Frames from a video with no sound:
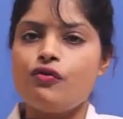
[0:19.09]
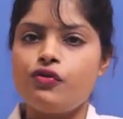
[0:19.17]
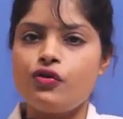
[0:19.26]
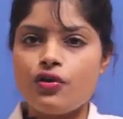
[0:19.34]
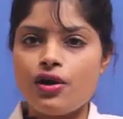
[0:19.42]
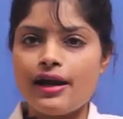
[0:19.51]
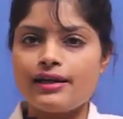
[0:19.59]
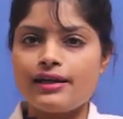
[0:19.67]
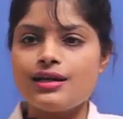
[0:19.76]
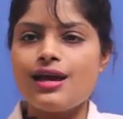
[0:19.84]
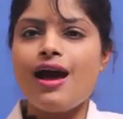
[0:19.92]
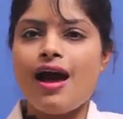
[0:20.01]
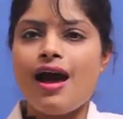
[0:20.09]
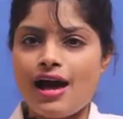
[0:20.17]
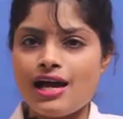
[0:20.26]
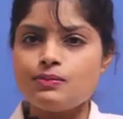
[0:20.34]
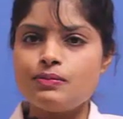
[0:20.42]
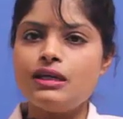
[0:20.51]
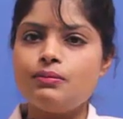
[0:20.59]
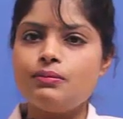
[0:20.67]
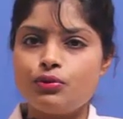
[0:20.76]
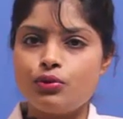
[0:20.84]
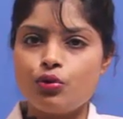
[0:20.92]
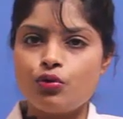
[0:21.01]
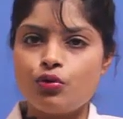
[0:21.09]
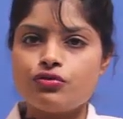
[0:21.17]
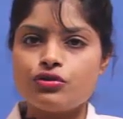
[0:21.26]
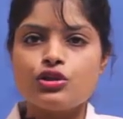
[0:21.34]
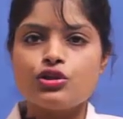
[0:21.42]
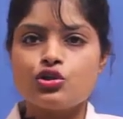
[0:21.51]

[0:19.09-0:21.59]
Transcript: fluoride has been proved